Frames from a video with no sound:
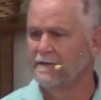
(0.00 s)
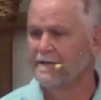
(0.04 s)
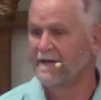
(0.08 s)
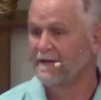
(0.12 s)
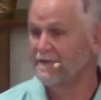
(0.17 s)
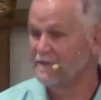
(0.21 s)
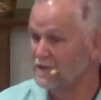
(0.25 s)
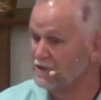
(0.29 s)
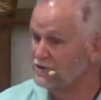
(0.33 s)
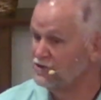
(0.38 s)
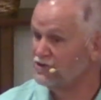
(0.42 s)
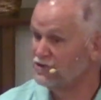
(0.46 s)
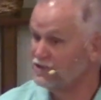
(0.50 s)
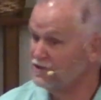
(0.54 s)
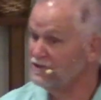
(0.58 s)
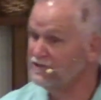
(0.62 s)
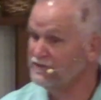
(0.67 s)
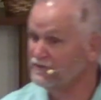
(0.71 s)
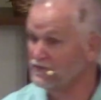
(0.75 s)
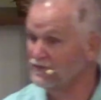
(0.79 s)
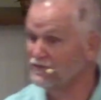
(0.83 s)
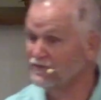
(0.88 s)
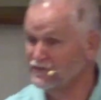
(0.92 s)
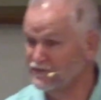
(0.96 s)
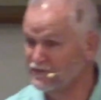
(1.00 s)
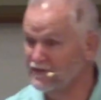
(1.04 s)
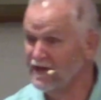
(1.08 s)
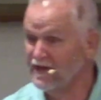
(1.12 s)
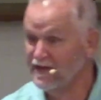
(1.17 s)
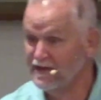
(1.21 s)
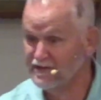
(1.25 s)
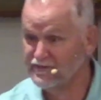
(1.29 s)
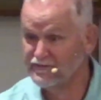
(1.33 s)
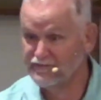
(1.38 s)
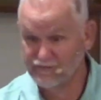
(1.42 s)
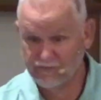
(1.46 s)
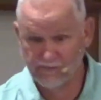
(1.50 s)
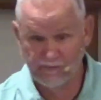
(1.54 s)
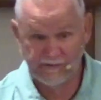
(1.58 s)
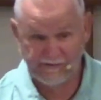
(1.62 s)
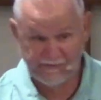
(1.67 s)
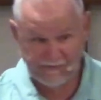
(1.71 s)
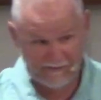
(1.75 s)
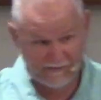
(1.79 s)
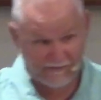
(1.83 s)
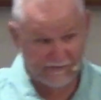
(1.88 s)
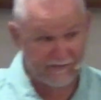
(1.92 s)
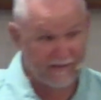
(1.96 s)
And then Jesus says to
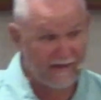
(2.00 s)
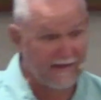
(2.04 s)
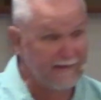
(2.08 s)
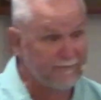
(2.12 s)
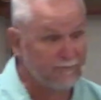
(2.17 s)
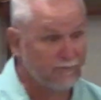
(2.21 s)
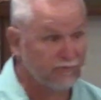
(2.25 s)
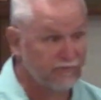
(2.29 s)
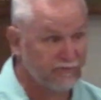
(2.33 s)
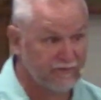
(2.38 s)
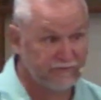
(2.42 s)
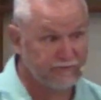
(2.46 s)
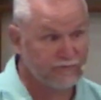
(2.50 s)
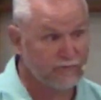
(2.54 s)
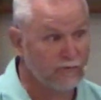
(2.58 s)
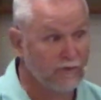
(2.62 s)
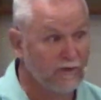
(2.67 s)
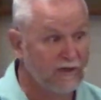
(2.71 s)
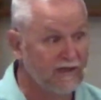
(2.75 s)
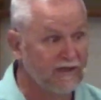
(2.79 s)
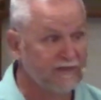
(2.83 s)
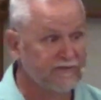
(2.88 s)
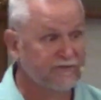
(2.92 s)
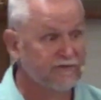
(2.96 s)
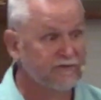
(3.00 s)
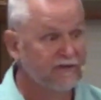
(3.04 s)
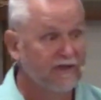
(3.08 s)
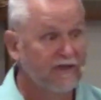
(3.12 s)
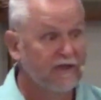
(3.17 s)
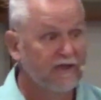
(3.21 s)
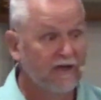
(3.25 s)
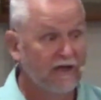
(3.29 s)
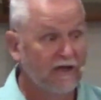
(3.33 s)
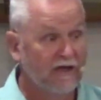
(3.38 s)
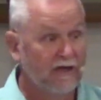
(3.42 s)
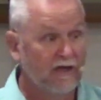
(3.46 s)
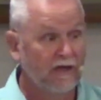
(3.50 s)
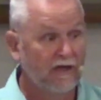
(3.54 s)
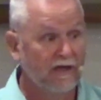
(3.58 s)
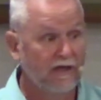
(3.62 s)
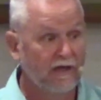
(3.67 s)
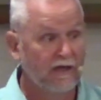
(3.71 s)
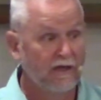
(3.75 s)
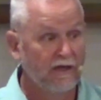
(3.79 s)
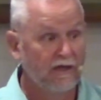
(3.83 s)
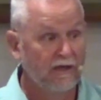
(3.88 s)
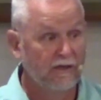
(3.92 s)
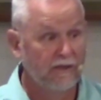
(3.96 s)
his disciples and to us,
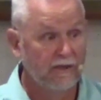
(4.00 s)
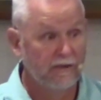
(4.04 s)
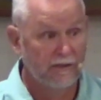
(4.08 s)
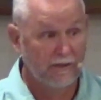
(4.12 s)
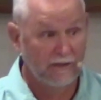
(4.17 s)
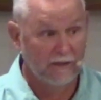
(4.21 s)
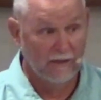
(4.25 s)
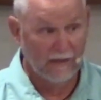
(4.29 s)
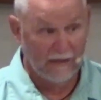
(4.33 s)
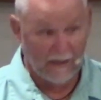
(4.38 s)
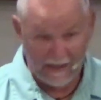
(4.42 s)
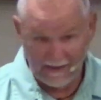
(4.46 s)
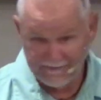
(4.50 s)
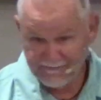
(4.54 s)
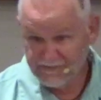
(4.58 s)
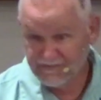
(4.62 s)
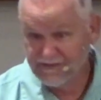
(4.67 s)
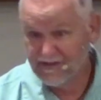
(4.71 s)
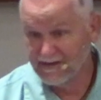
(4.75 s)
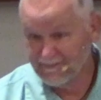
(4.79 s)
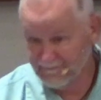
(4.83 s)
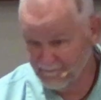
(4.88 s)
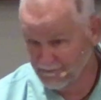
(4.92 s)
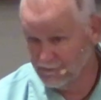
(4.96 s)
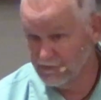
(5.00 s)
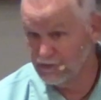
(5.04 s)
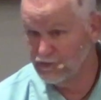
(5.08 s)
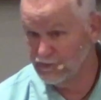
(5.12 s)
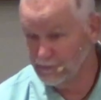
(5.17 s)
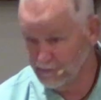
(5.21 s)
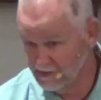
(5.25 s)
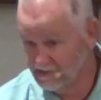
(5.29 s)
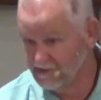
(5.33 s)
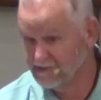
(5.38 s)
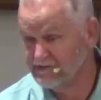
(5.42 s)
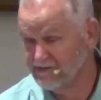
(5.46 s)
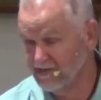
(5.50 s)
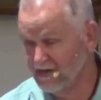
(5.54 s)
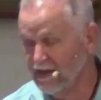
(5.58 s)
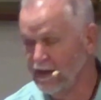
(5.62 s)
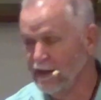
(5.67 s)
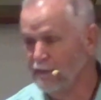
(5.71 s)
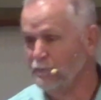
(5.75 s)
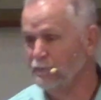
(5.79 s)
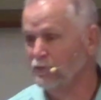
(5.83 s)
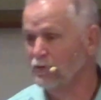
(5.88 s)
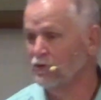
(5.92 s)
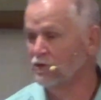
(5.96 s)
I've set for you an
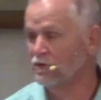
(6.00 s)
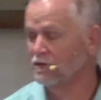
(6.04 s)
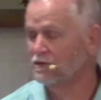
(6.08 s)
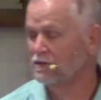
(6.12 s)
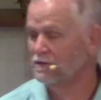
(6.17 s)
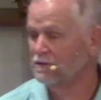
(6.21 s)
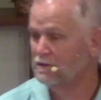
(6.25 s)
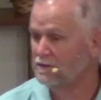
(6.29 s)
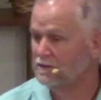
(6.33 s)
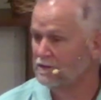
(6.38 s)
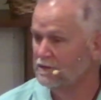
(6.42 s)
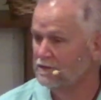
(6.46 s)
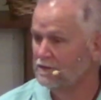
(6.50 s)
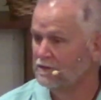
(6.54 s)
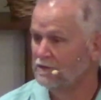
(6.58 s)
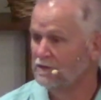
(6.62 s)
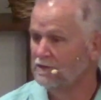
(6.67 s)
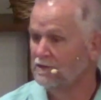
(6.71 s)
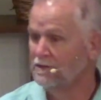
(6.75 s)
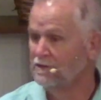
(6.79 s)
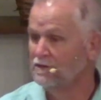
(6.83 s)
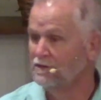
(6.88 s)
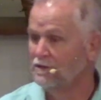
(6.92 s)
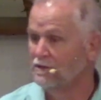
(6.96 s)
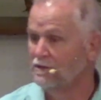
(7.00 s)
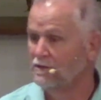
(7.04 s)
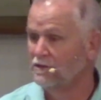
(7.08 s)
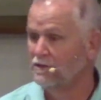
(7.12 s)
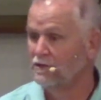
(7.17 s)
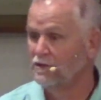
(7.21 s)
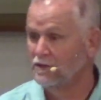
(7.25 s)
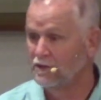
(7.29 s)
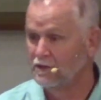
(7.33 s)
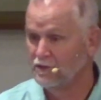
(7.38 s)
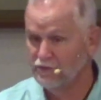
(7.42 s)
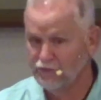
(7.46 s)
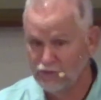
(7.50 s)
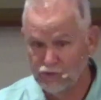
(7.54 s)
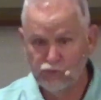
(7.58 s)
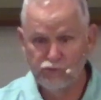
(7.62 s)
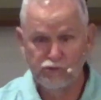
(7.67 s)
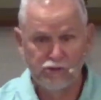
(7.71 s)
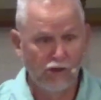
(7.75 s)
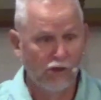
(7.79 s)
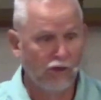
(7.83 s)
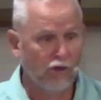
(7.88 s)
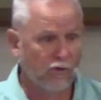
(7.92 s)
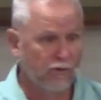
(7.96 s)
example. You
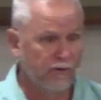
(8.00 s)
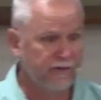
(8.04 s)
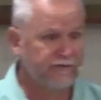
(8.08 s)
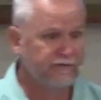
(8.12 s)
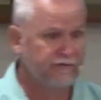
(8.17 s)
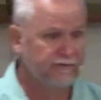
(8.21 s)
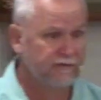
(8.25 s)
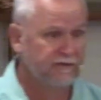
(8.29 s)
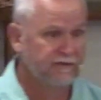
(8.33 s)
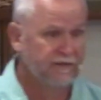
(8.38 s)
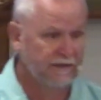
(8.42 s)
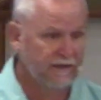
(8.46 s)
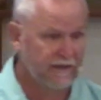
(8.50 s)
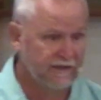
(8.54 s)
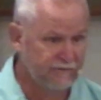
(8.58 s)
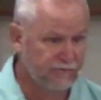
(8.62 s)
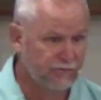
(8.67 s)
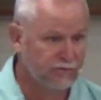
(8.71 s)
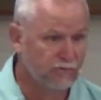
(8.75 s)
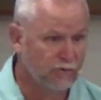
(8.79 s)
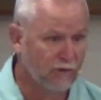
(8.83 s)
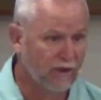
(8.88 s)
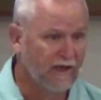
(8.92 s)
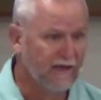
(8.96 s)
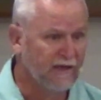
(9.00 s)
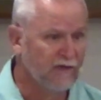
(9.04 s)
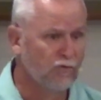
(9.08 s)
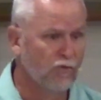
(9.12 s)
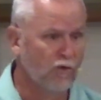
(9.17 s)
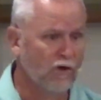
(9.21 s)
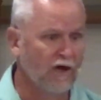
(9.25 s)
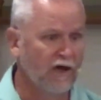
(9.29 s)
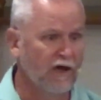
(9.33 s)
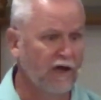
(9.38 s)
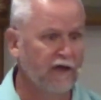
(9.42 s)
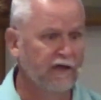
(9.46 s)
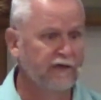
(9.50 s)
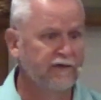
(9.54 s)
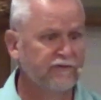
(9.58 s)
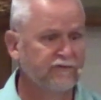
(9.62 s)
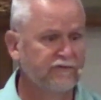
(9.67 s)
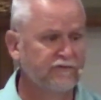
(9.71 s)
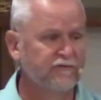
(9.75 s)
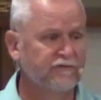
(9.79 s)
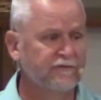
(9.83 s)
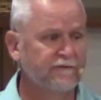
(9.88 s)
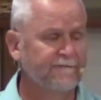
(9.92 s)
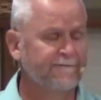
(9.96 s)
go and, and do
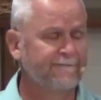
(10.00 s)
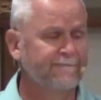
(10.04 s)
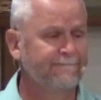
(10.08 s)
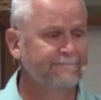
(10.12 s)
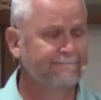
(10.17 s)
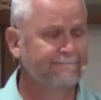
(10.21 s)
likewise.